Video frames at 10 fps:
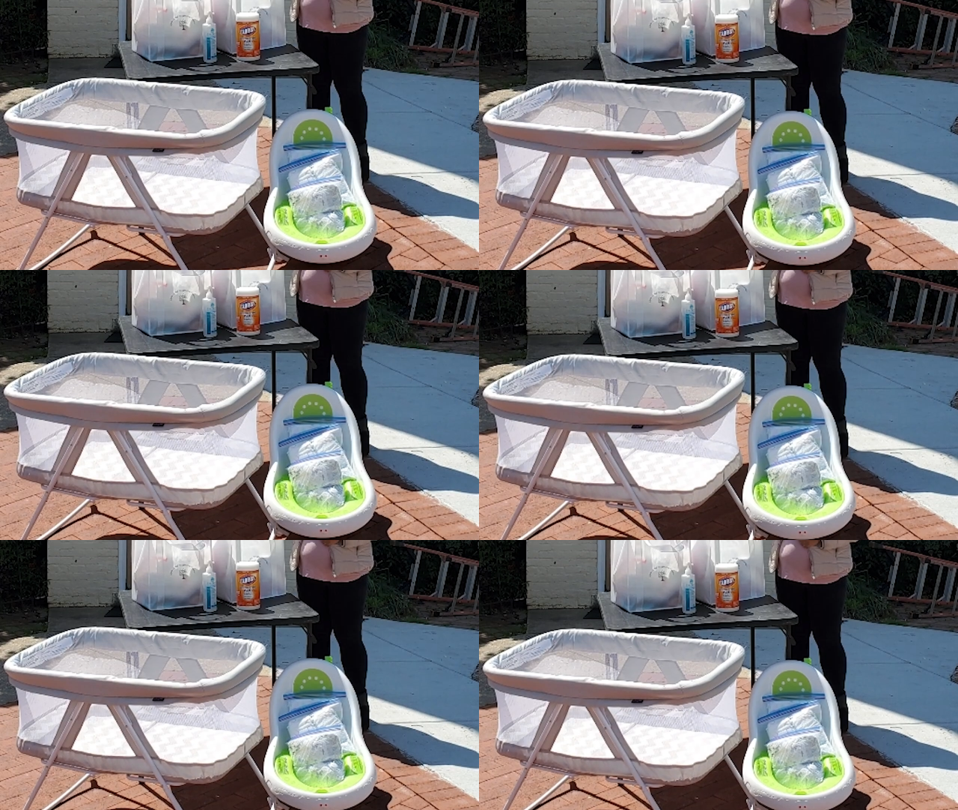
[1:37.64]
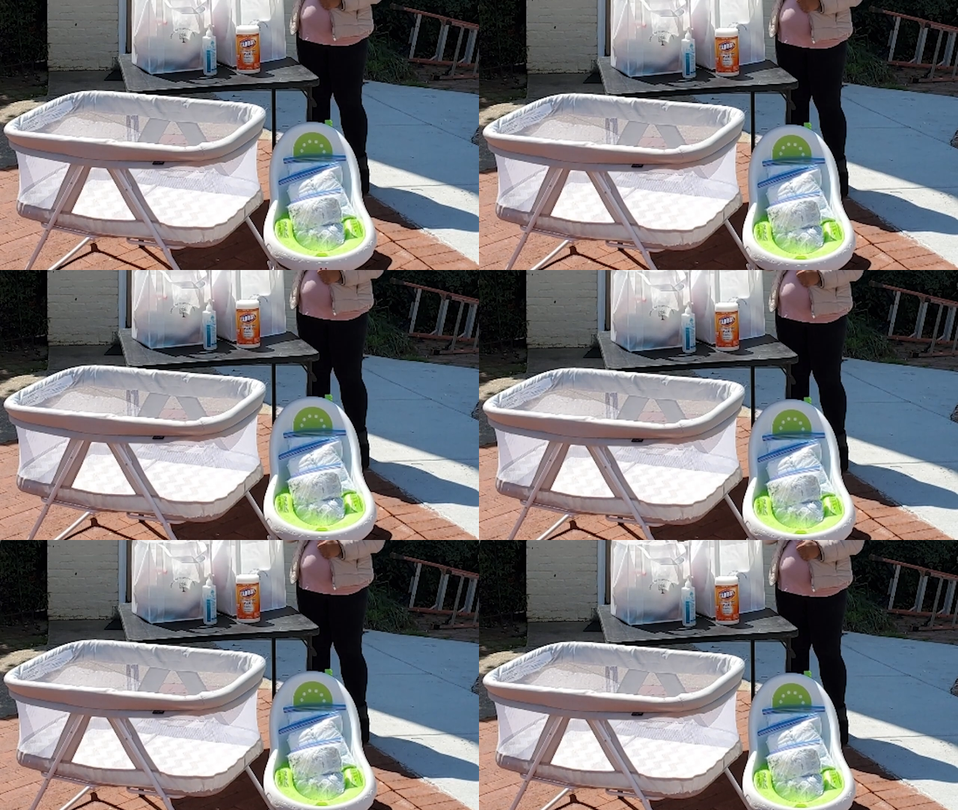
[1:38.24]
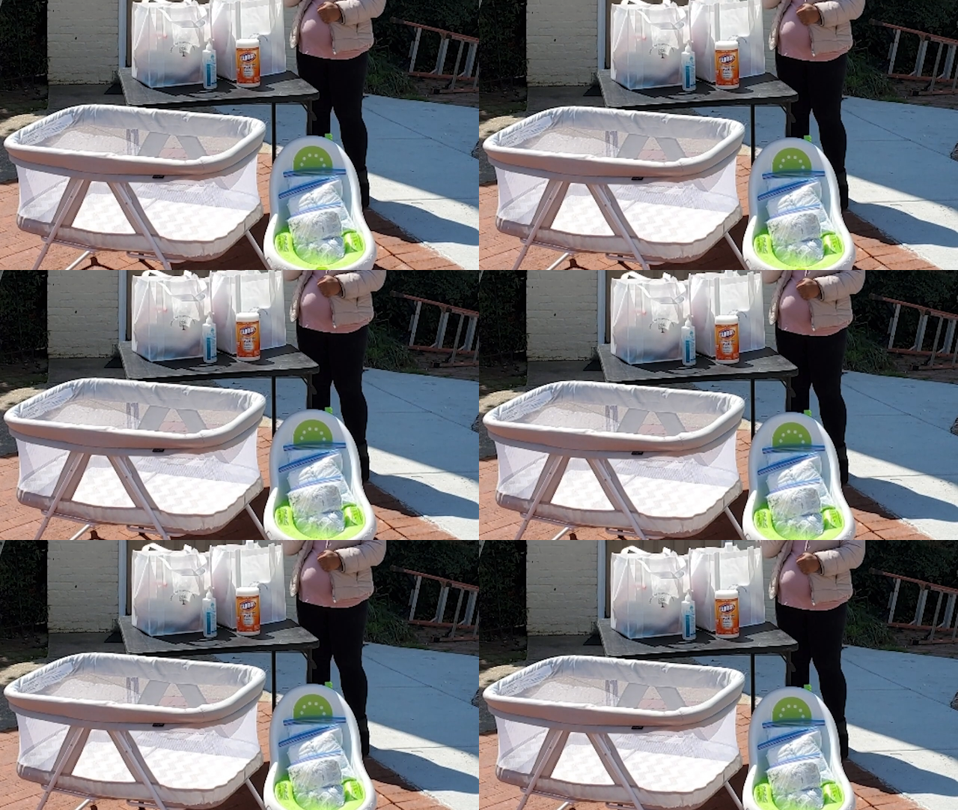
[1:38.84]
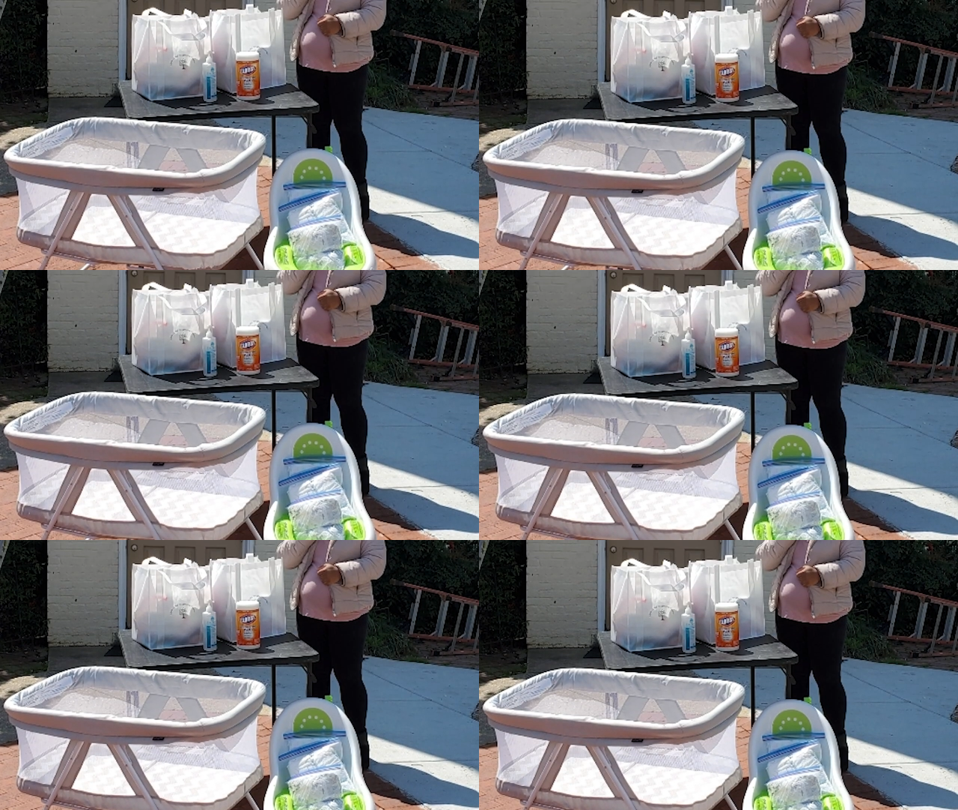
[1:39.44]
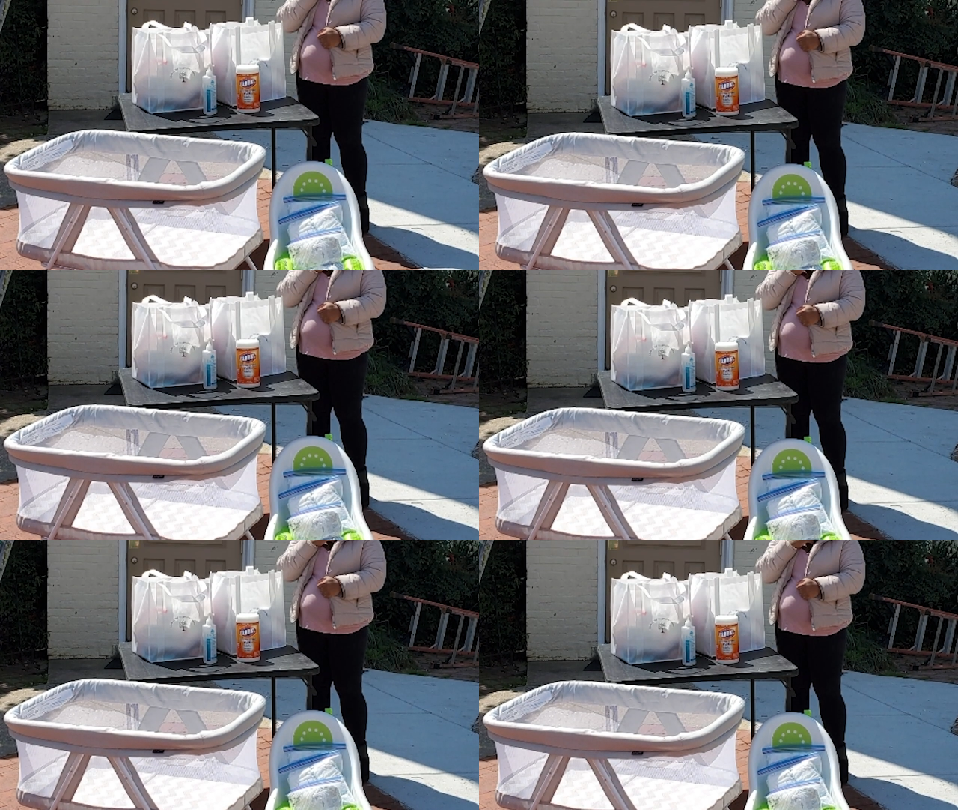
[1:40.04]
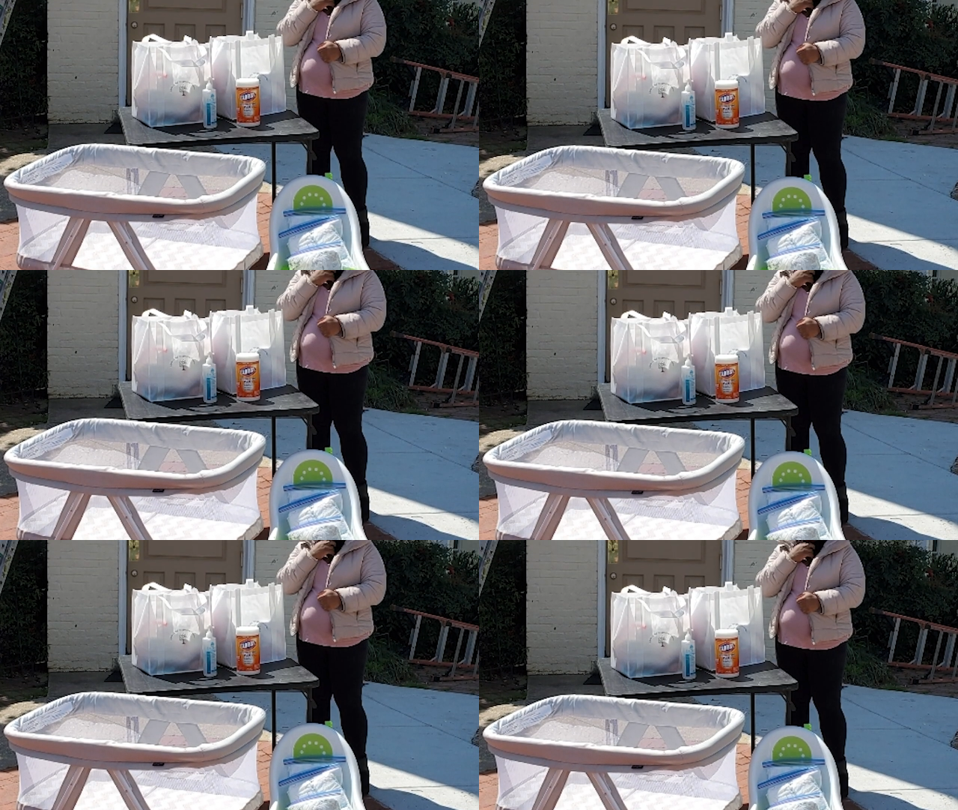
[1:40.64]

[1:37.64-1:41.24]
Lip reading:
(no speaker visible)